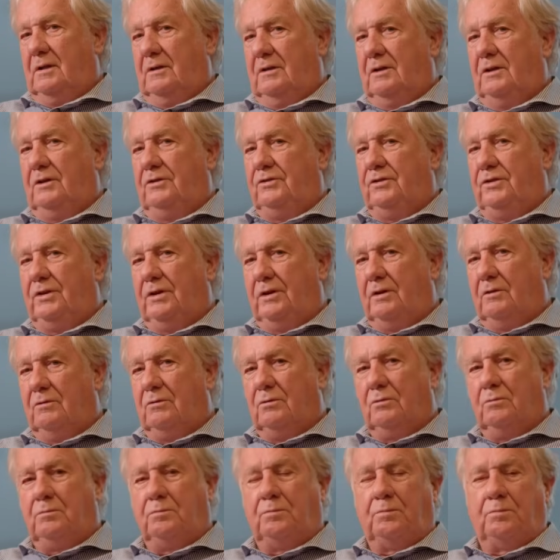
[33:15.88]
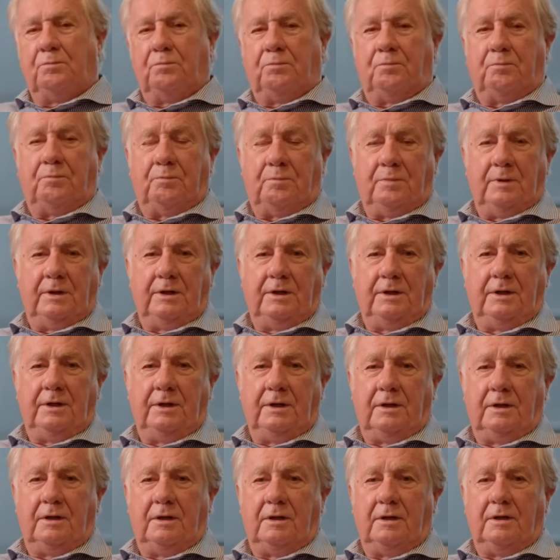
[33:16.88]
this year will
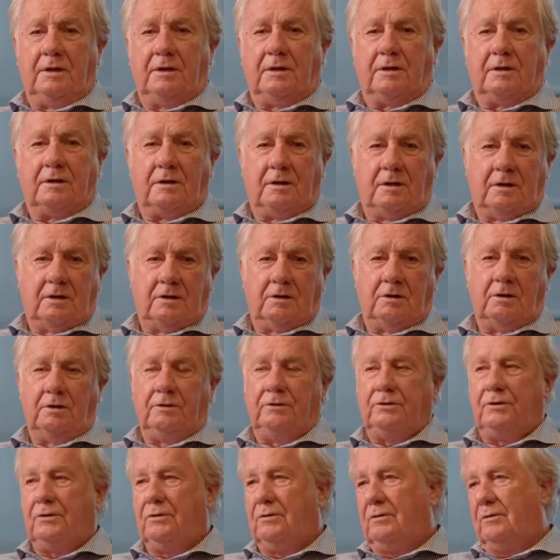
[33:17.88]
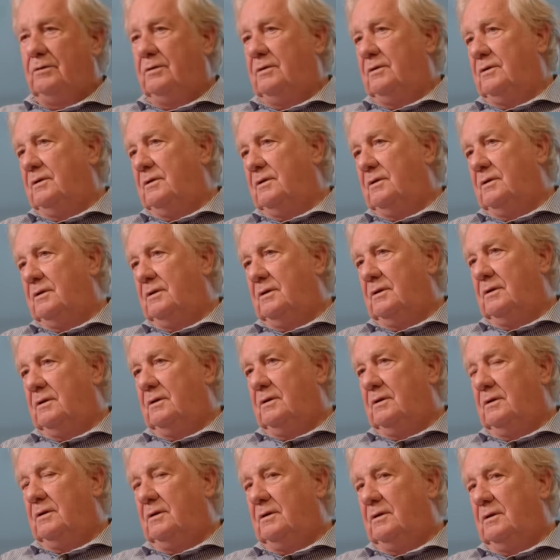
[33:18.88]
be close to
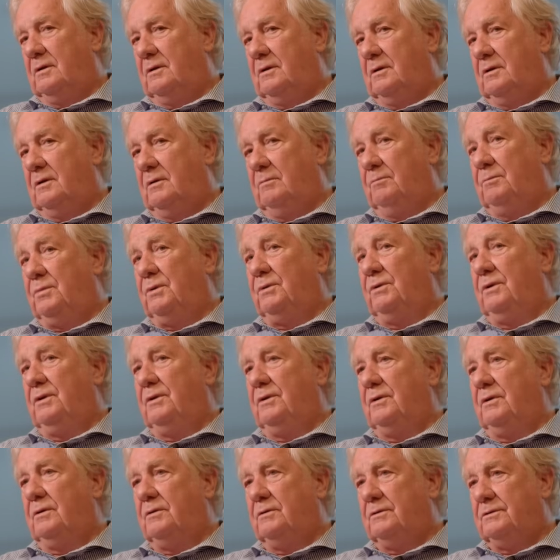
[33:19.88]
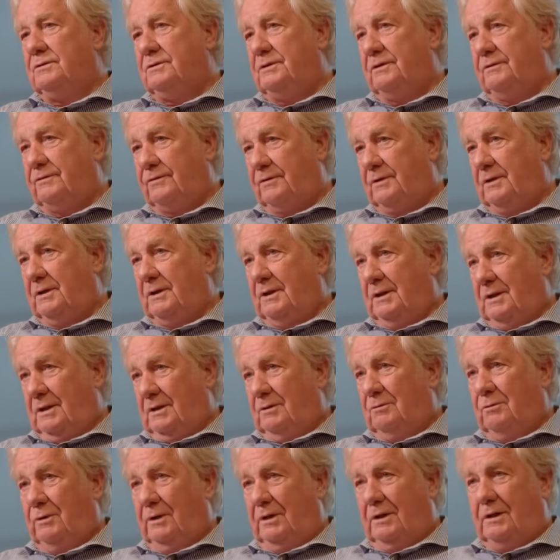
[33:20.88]
$1 billion if
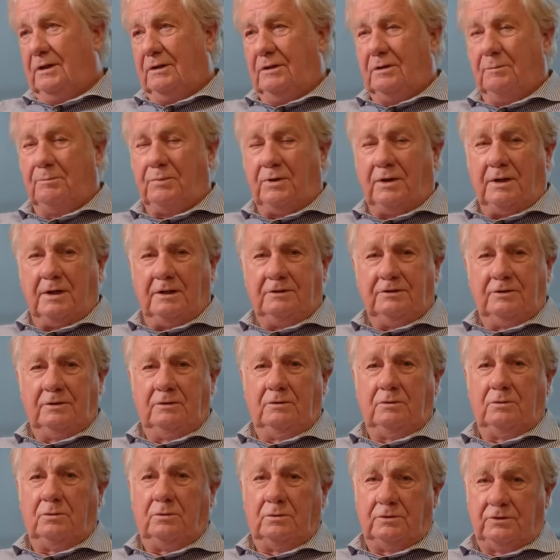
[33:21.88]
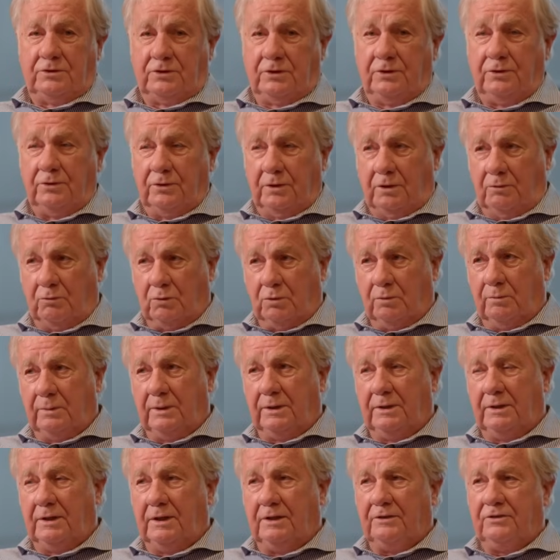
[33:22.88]
we can get the production, or it certainly will
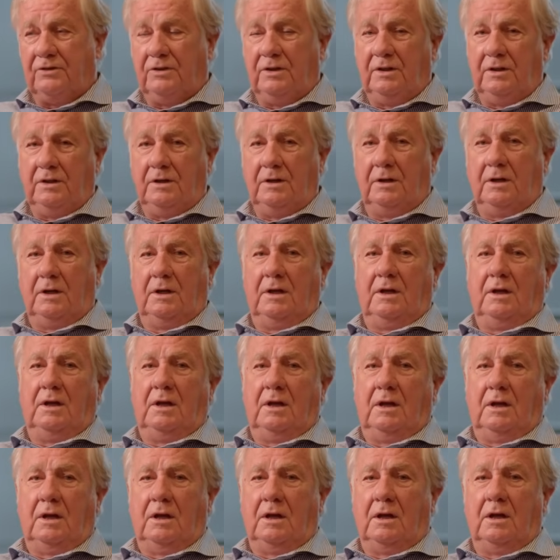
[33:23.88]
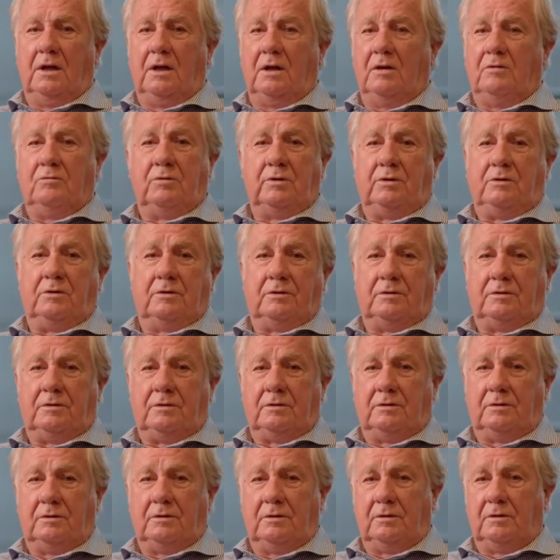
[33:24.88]
be next year. We've got
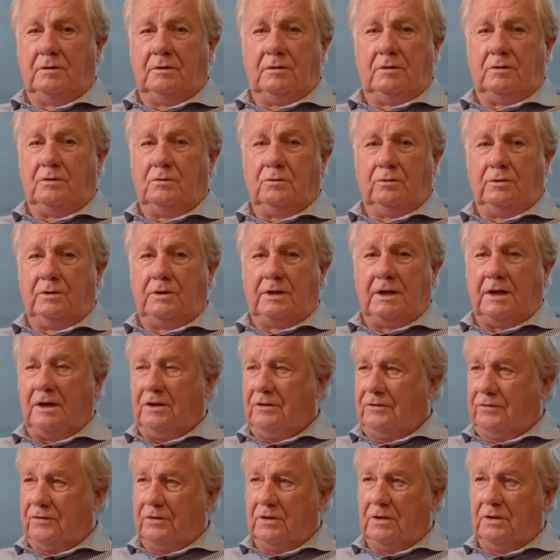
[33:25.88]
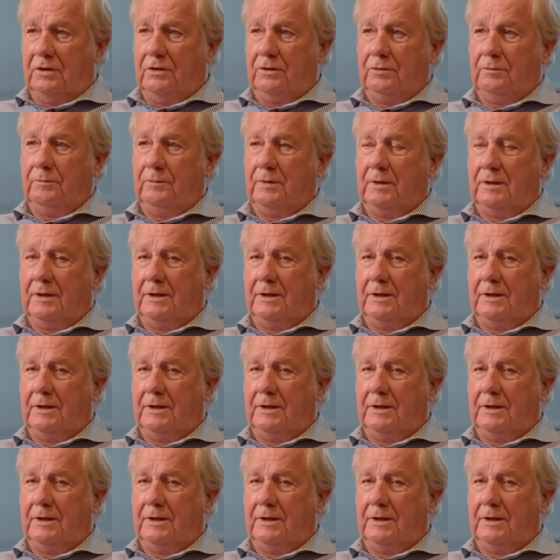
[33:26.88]
a good cash flow.